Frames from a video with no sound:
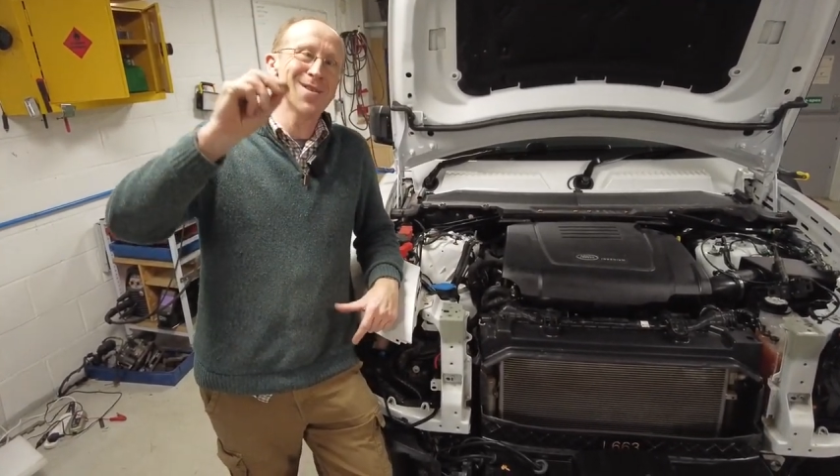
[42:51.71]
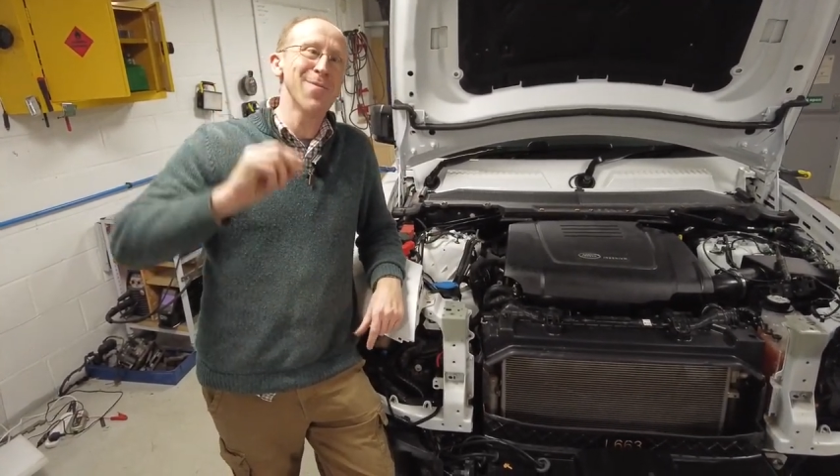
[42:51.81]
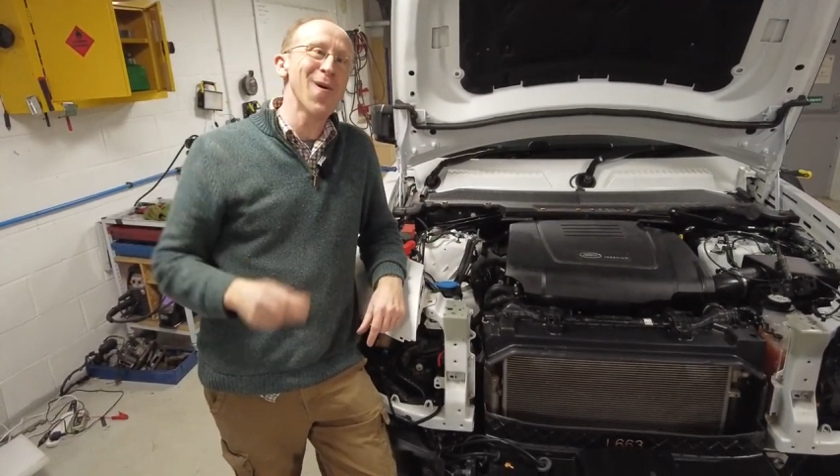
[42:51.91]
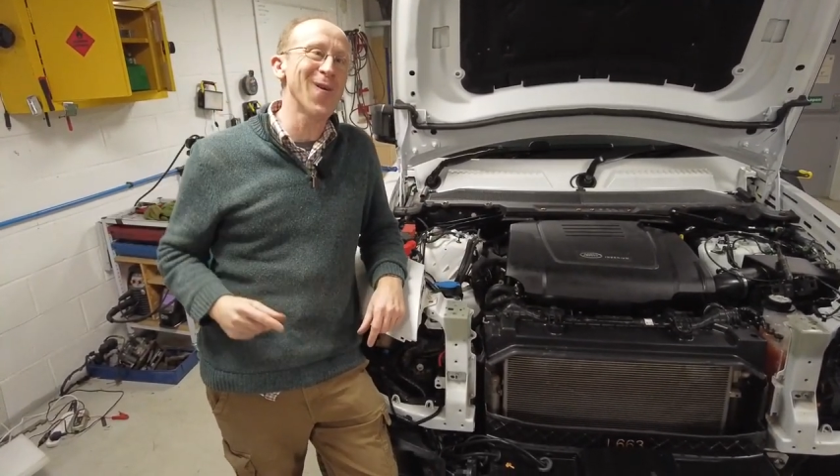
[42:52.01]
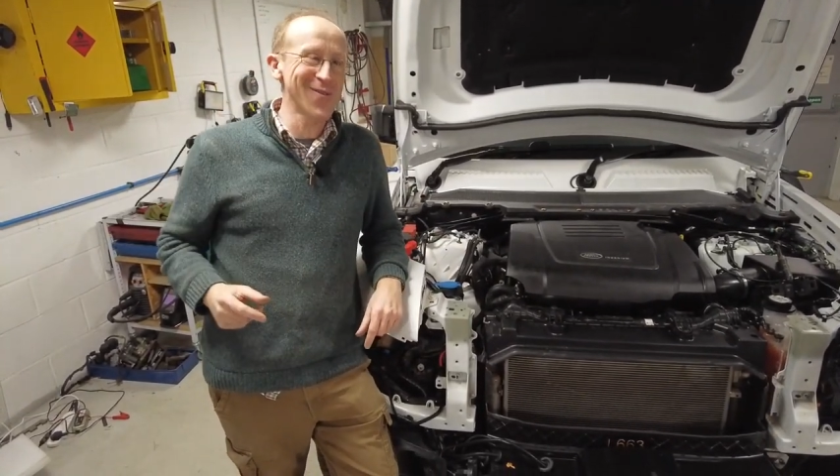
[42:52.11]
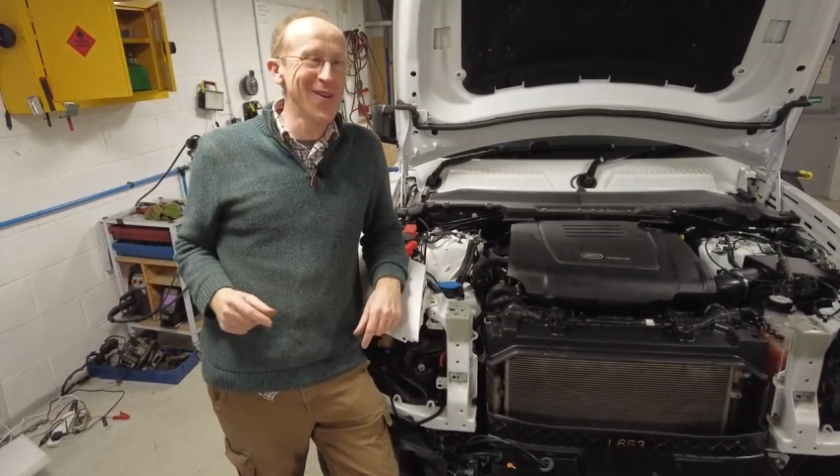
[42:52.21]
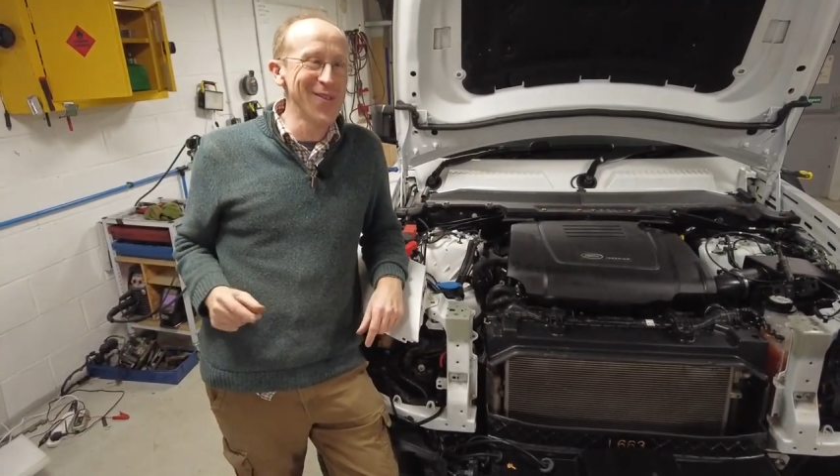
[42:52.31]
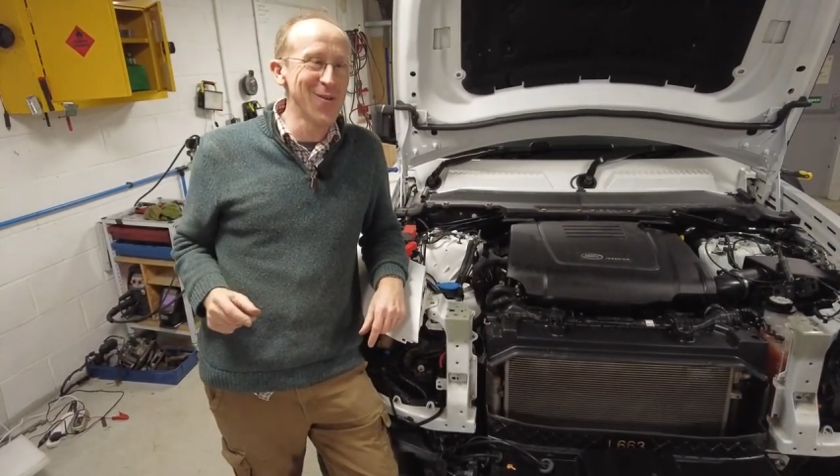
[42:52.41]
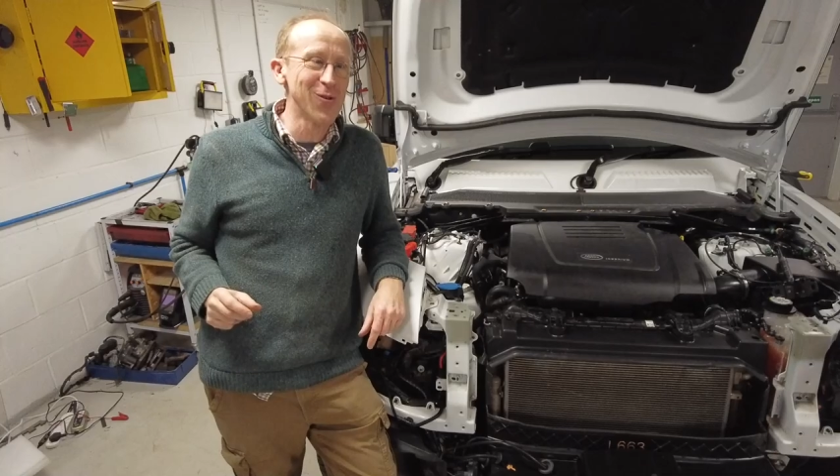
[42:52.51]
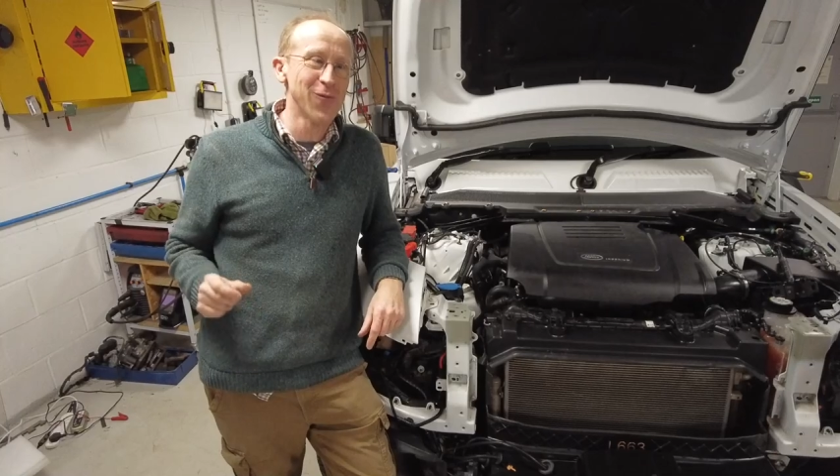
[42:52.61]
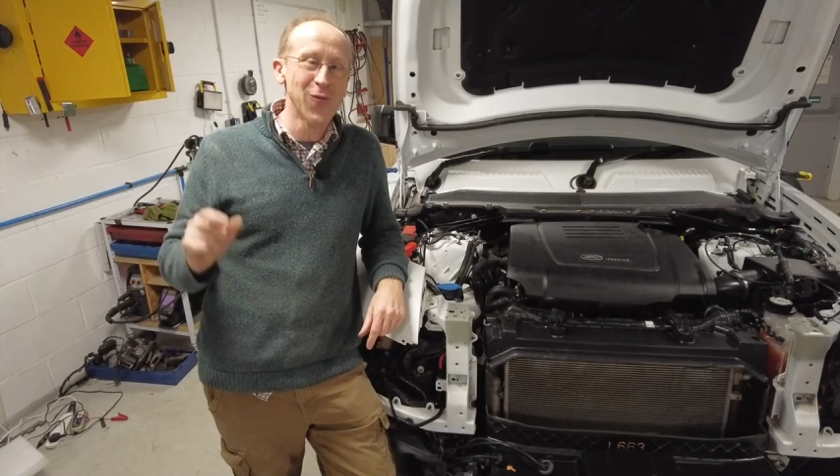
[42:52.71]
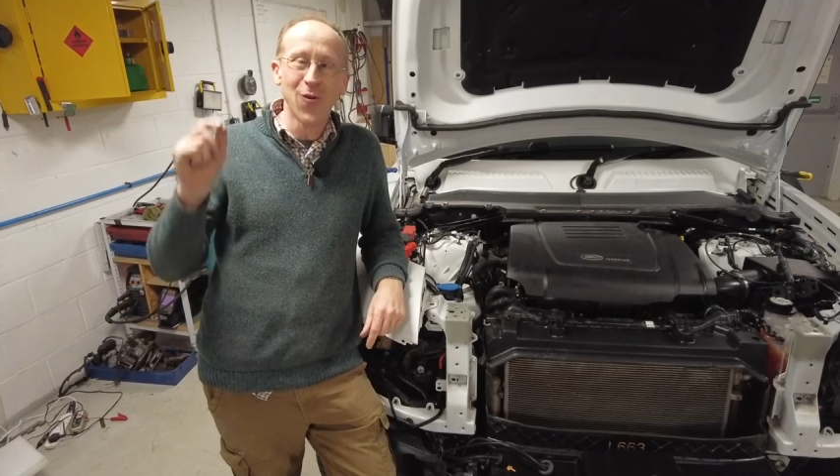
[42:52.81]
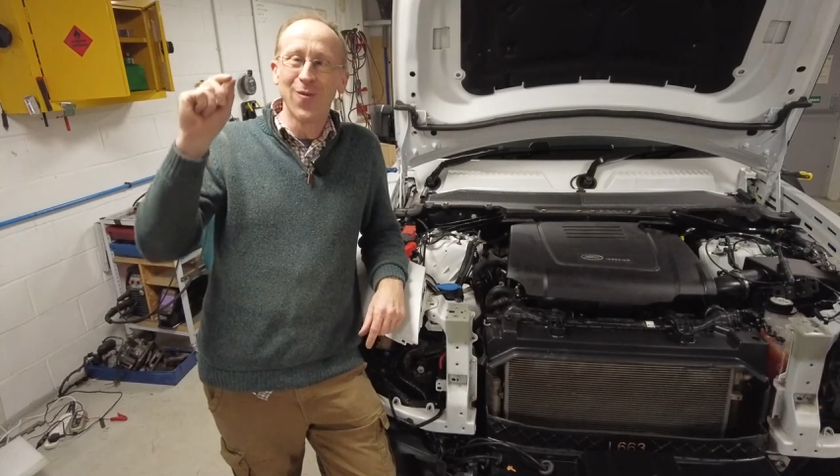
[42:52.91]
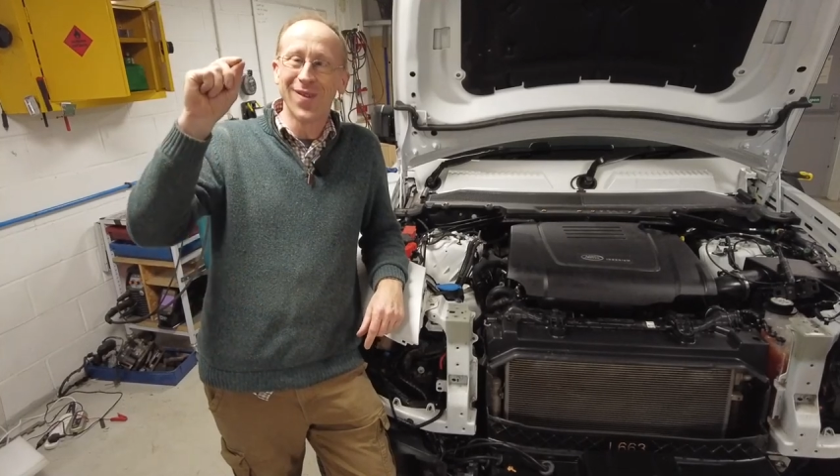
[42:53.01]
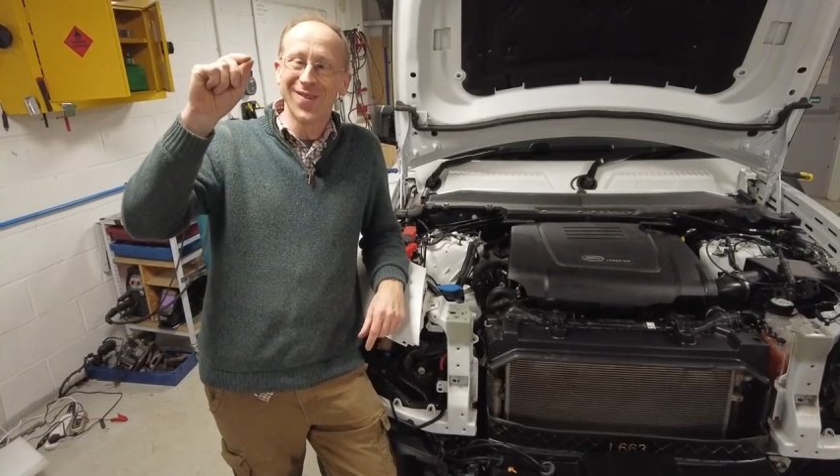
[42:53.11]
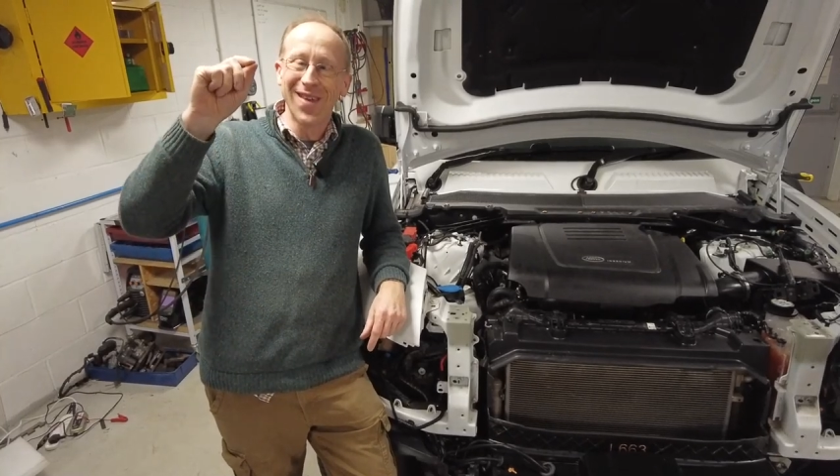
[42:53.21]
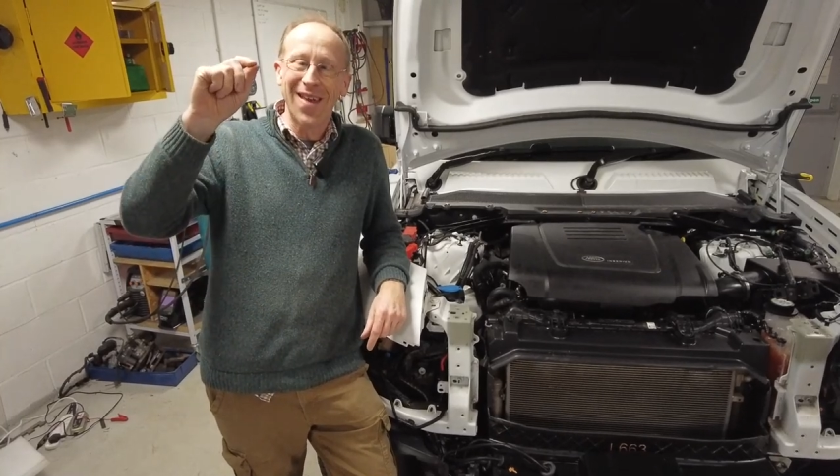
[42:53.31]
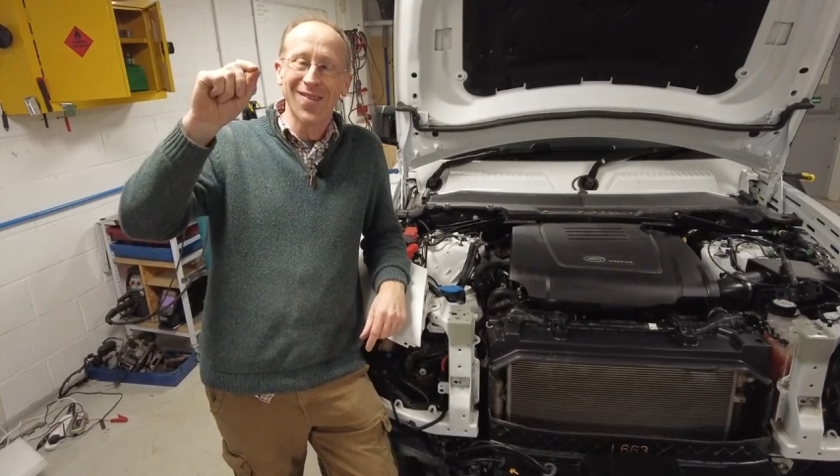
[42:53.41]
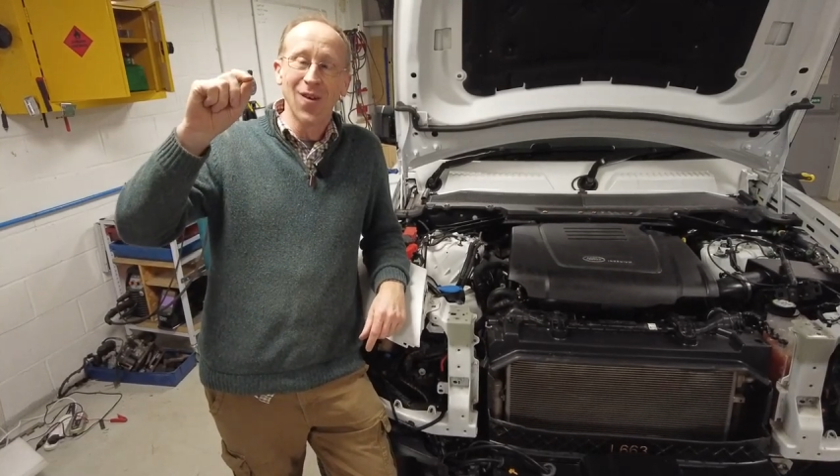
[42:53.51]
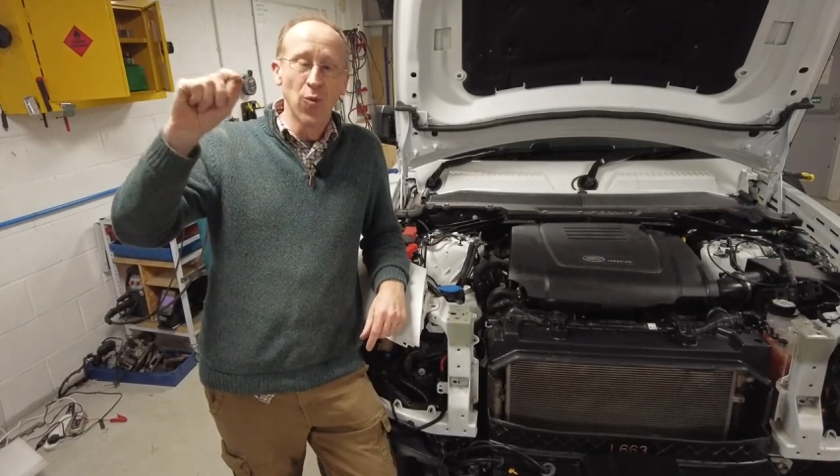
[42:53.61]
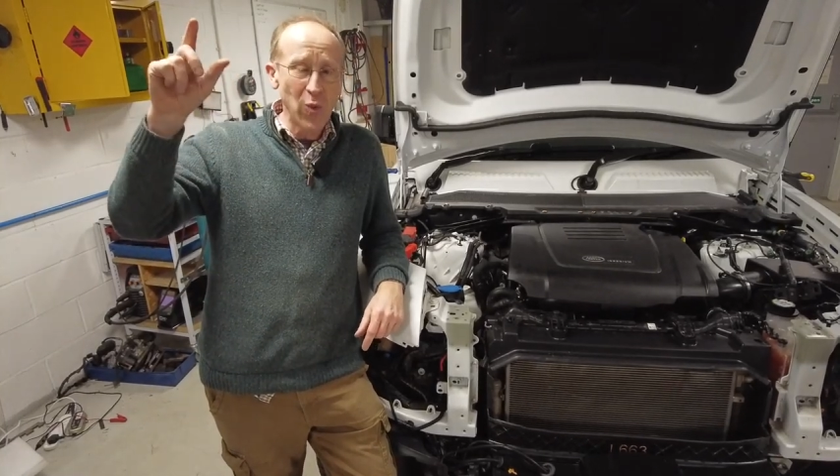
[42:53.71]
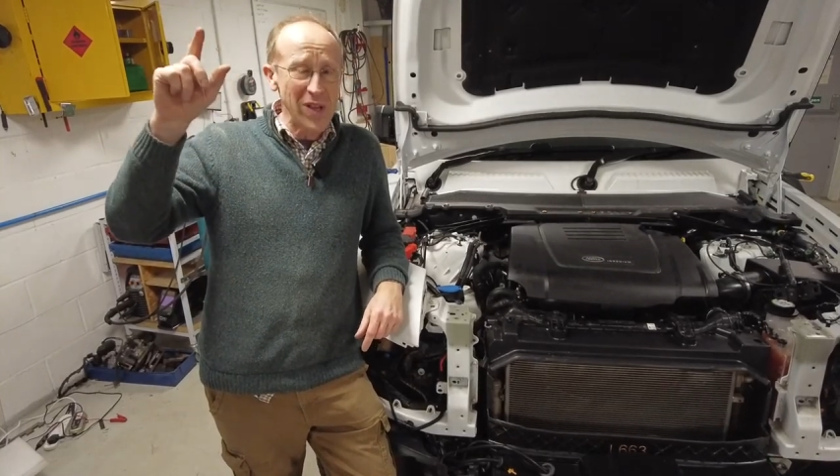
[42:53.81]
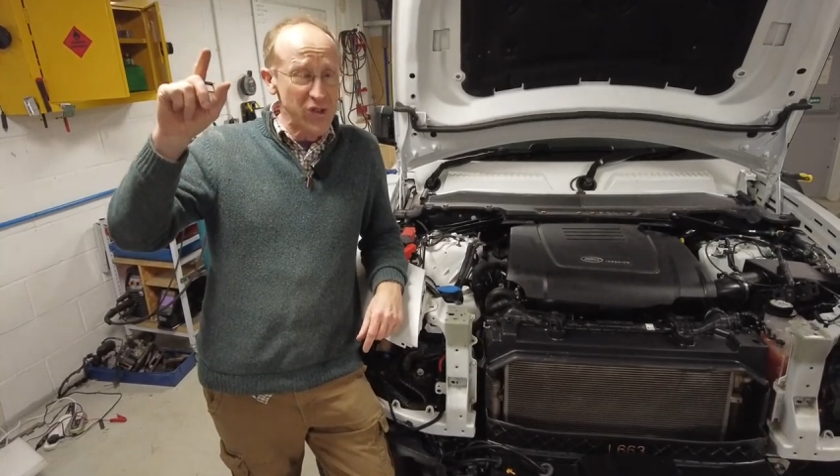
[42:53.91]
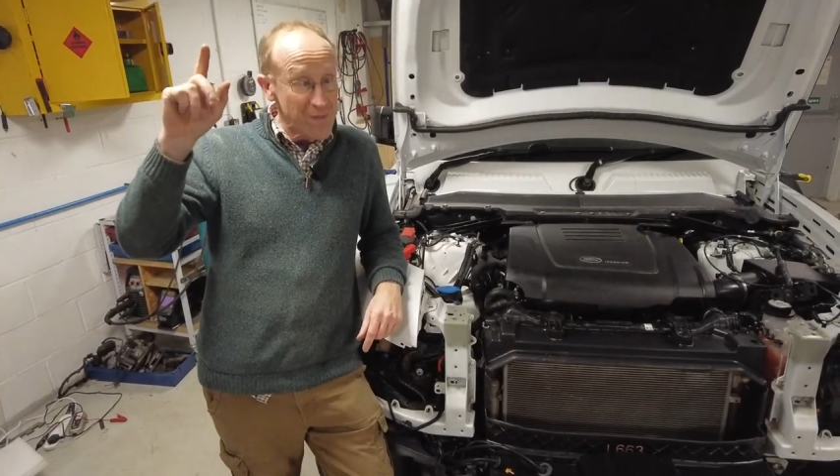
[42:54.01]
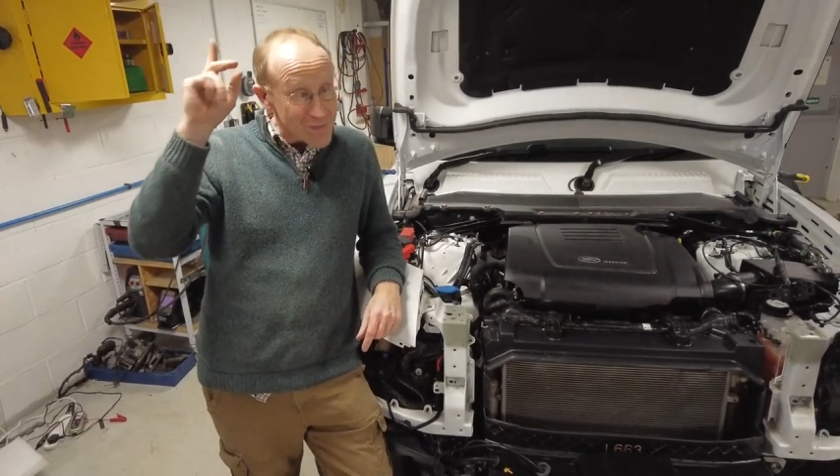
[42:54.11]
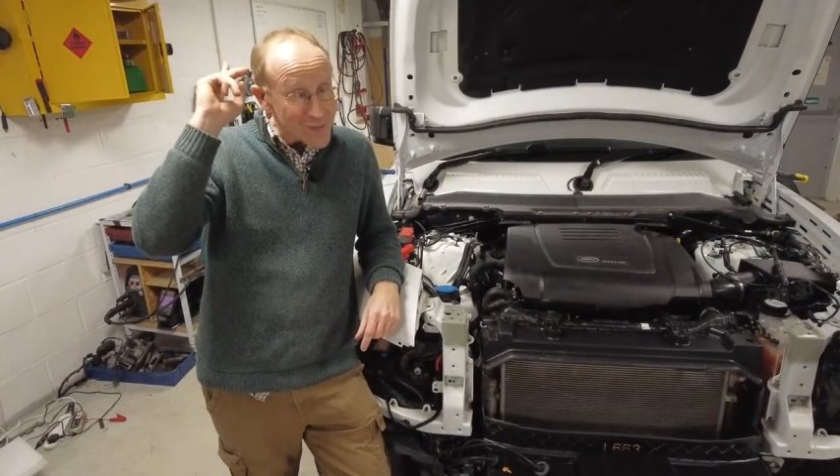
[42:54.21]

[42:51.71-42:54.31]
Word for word: the box on the order form that says winch.